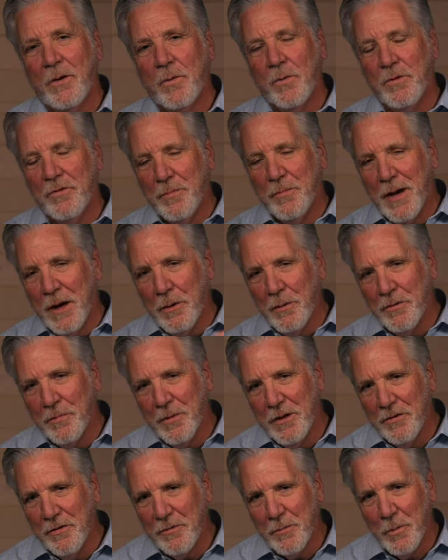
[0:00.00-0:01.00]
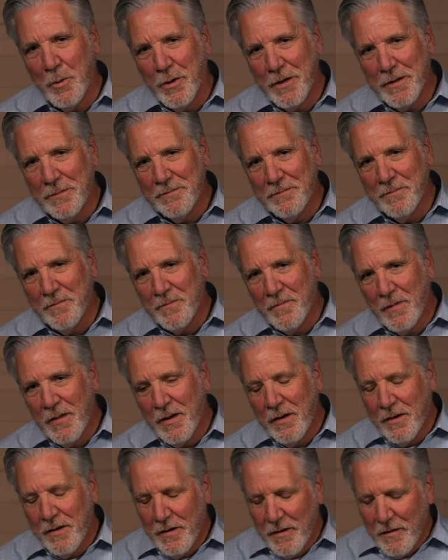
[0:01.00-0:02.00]
Would you bow with me this morning?
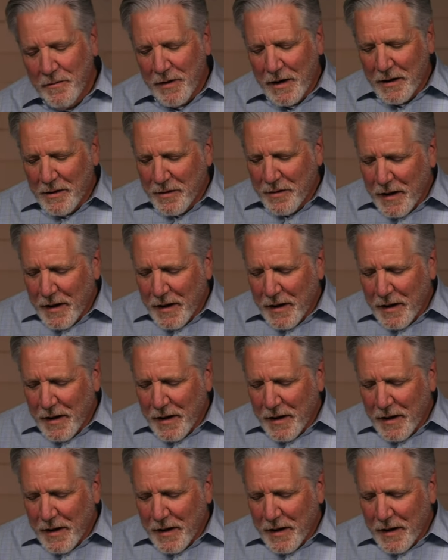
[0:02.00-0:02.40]
Father,